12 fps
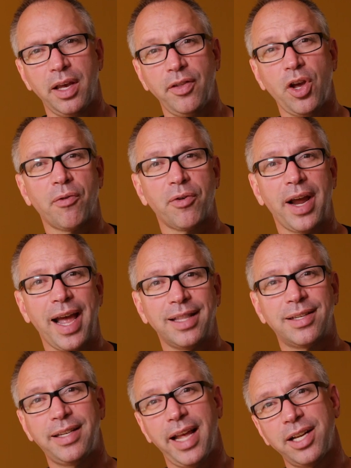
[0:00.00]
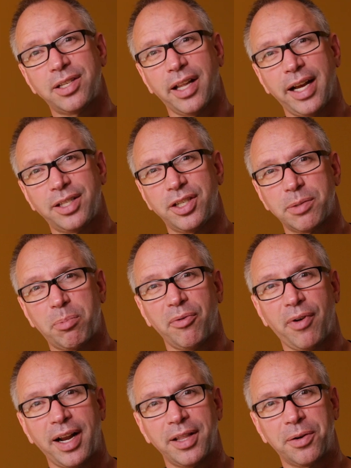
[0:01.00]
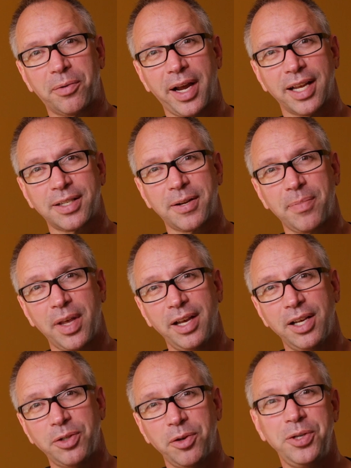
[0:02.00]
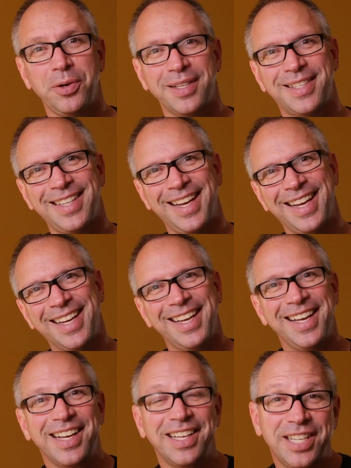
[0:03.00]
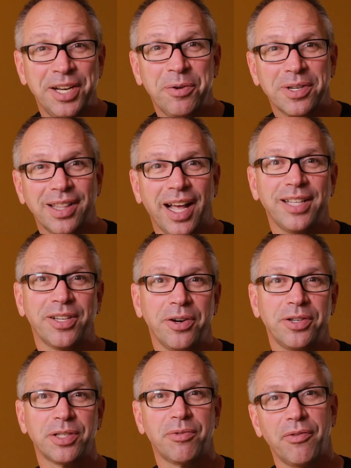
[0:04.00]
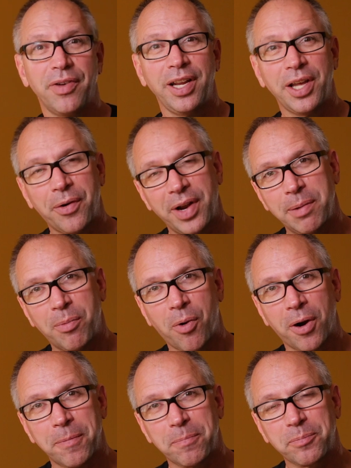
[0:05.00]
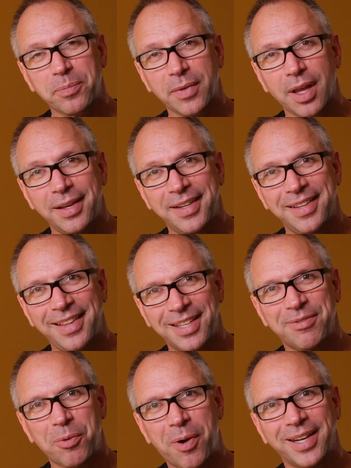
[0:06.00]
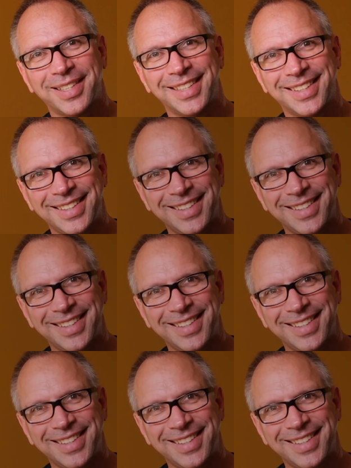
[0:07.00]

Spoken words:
The overhead stage lights just provided the rest. So as you can see, continuous lights aren't just for video anymore. Thanks for watching.